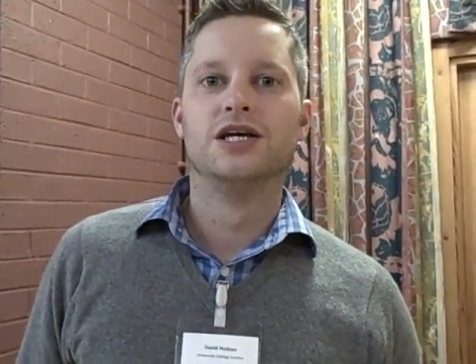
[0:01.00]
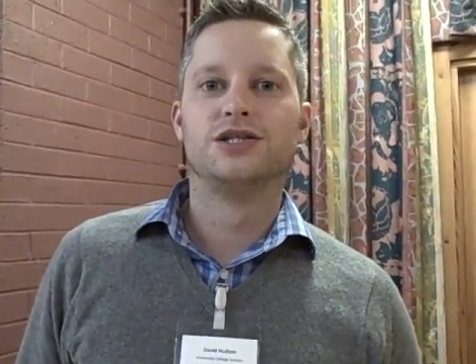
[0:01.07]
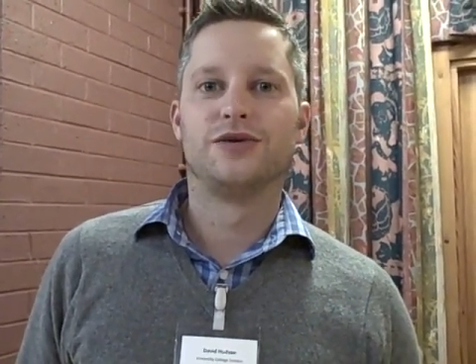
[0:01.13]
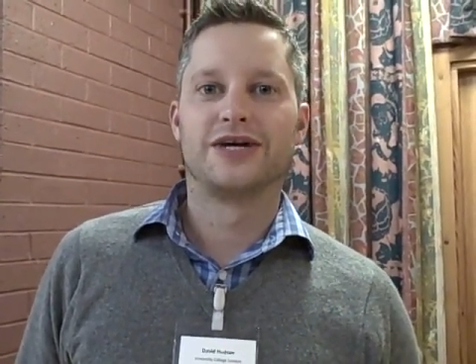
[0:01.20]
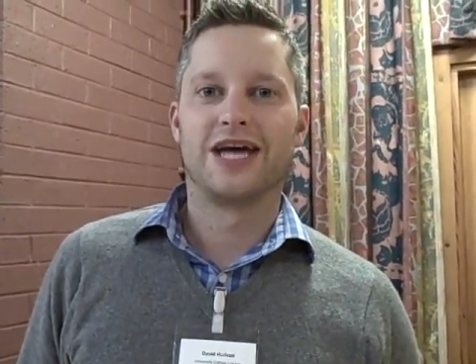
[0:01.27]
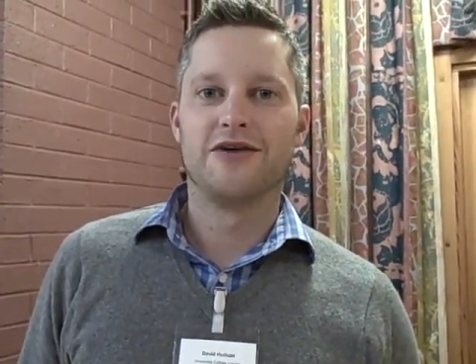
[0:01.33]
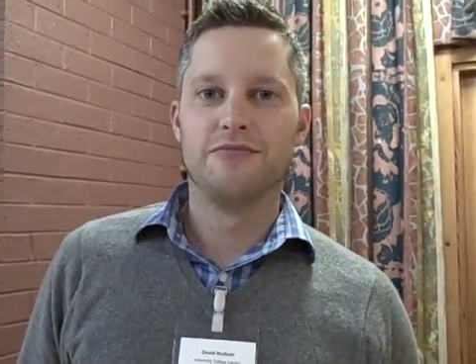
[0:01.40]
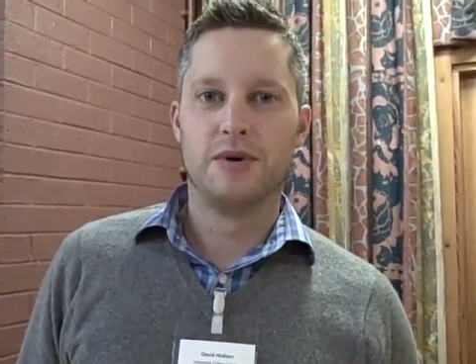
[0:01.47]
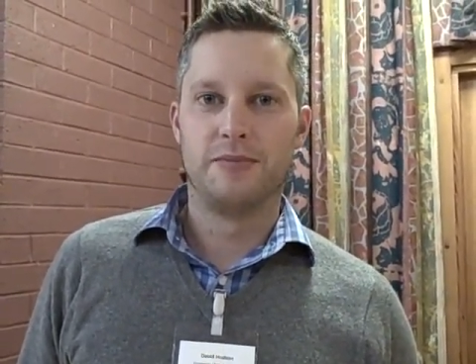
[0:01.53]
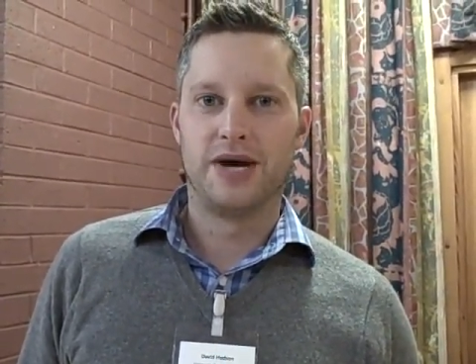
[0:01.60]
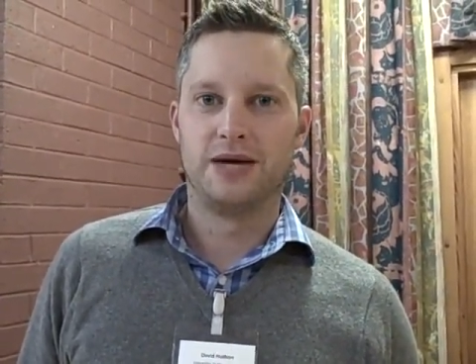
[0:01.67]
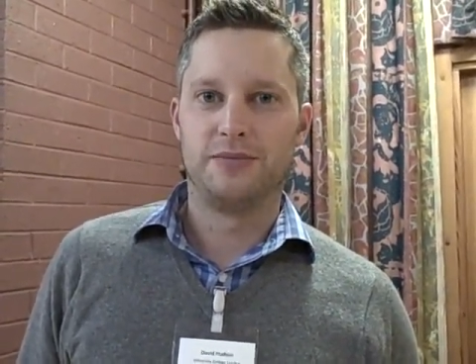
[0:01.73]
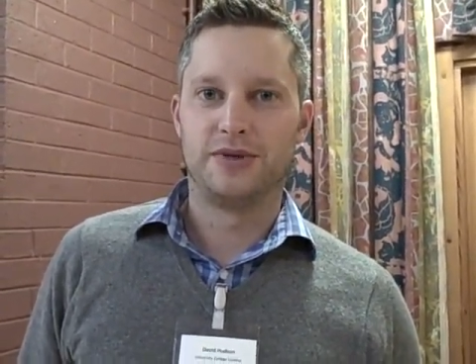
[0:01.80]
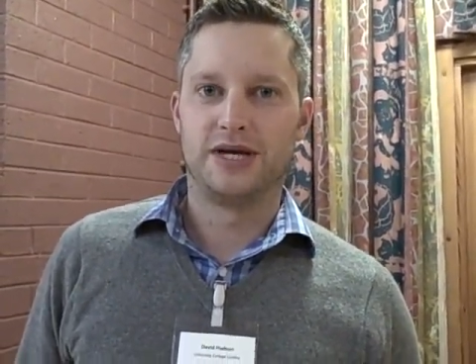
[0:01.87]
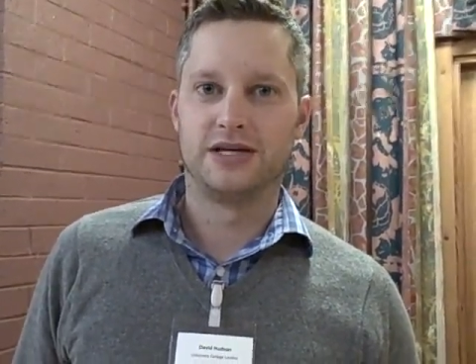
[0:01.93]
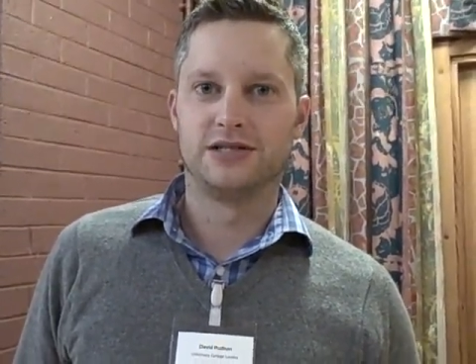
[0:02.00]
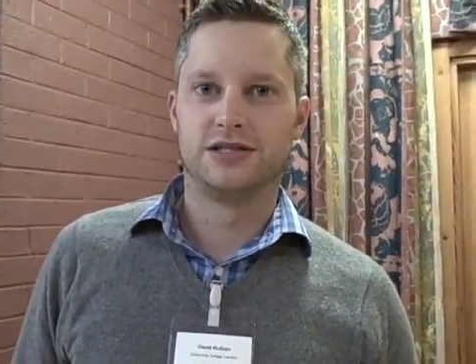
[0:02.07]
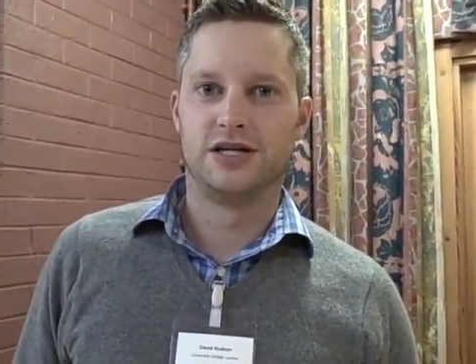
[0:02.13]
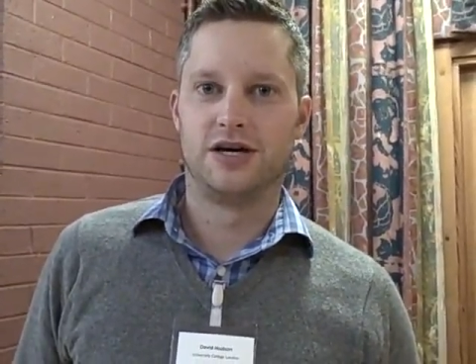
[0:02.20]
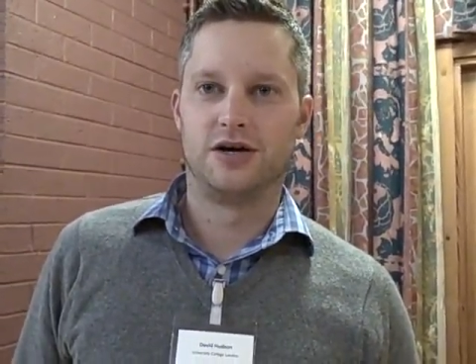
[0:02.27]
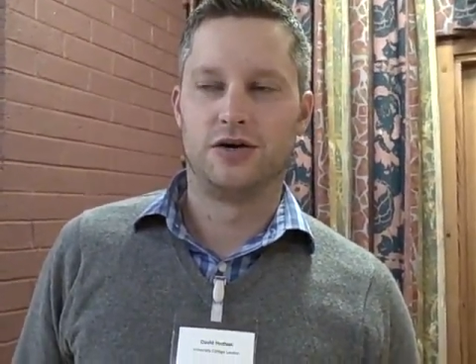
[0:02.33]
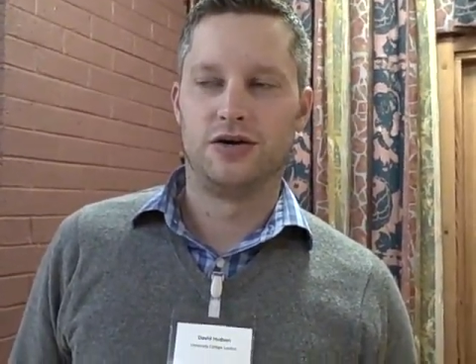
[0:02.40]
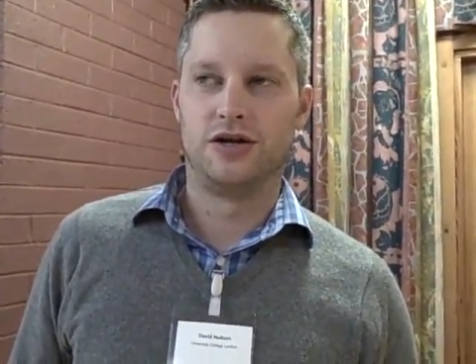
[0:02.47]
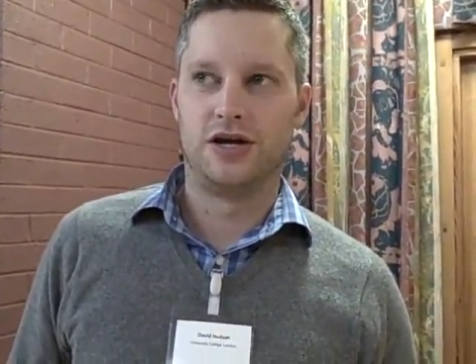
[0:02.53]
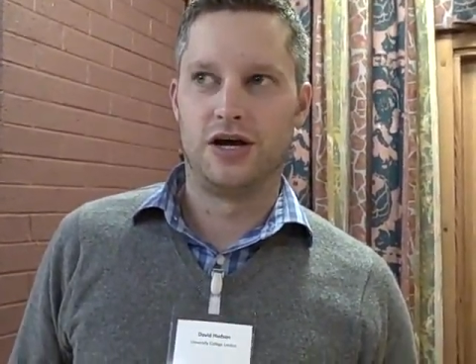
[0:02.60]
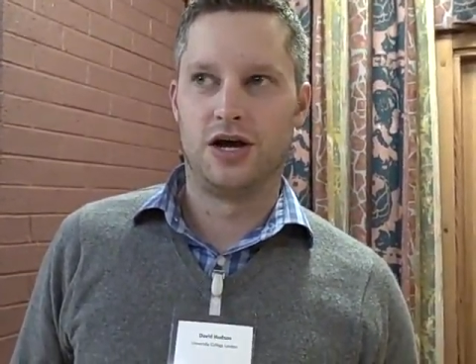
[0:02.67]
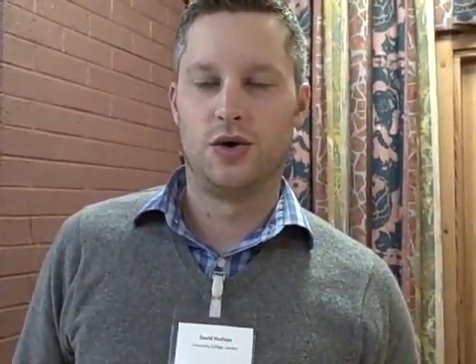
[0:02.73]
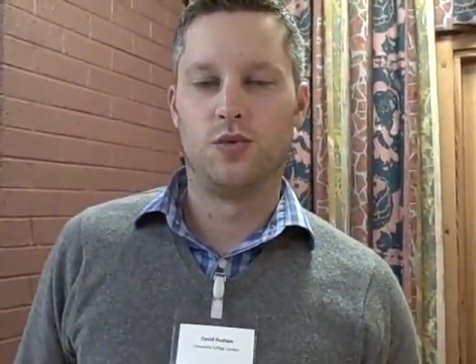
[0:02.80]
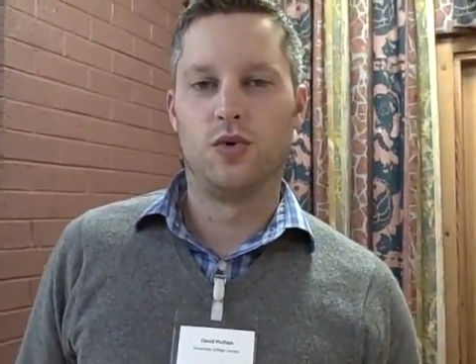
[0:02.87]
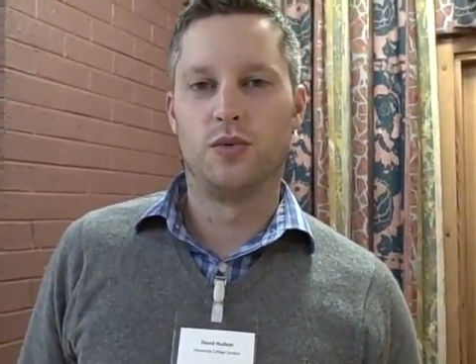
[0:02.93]
So I gave my paper yesterday on
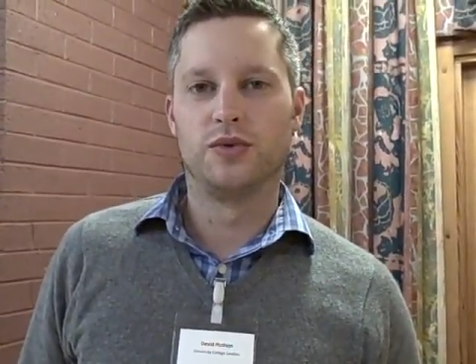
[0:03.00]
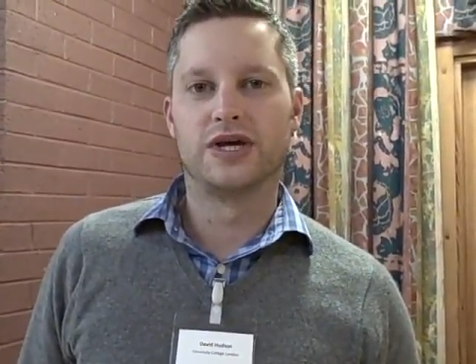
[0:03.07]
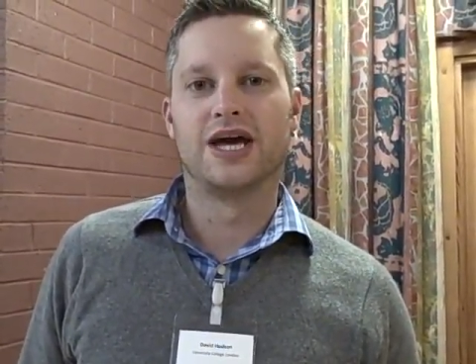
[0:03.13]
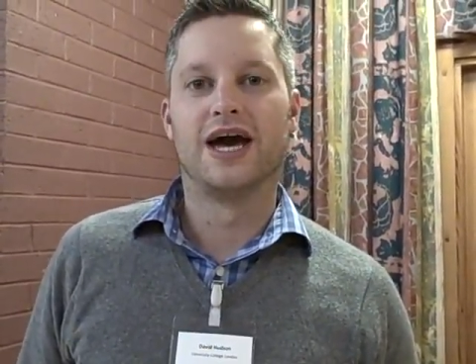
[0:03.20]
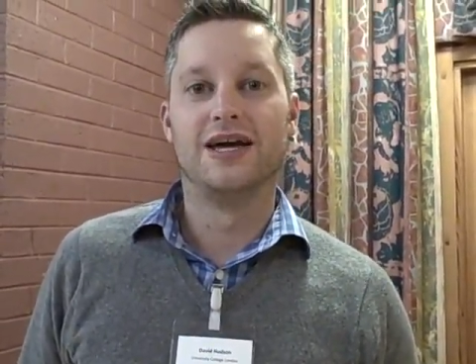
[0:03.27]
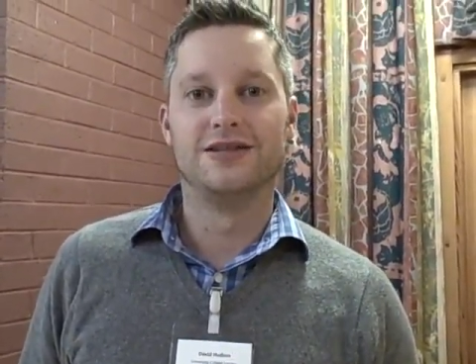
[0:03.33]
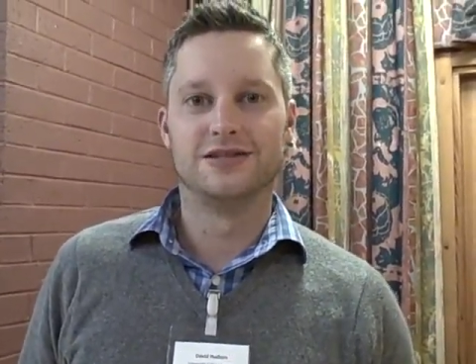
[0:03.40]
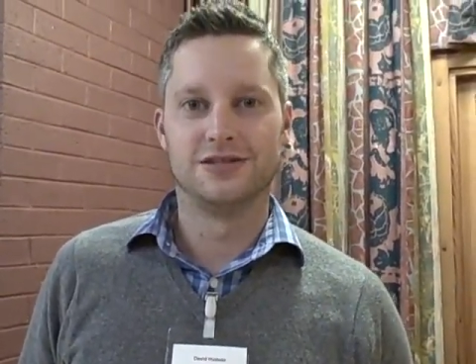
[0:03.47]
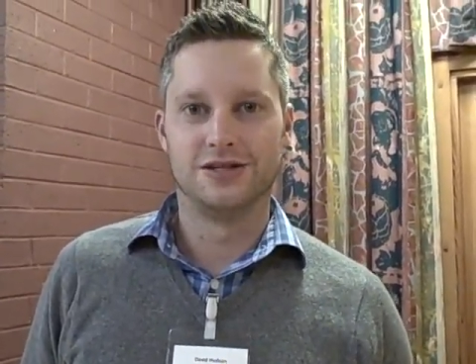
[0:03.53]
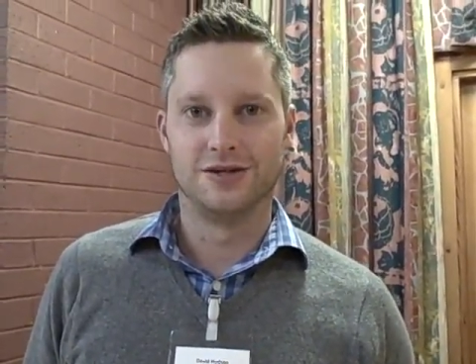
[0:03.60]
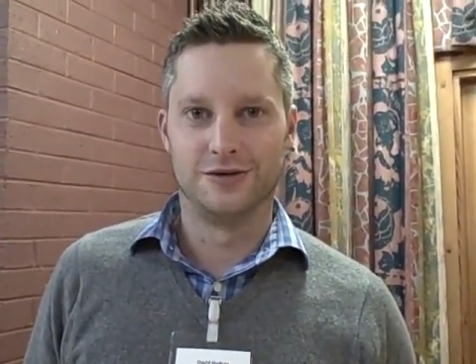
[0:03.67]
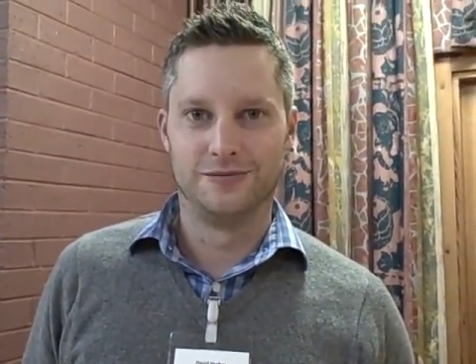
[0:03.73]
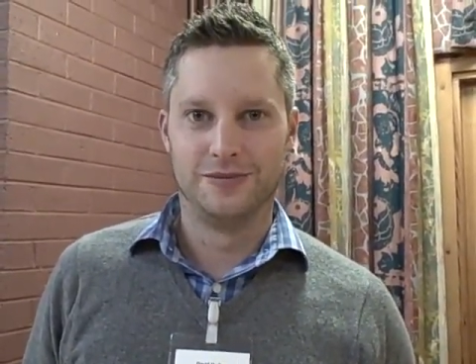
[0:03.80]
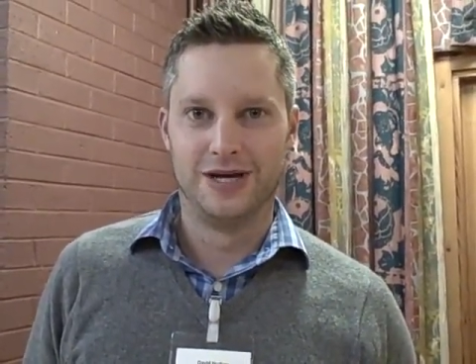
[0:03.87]
what would Keynes do,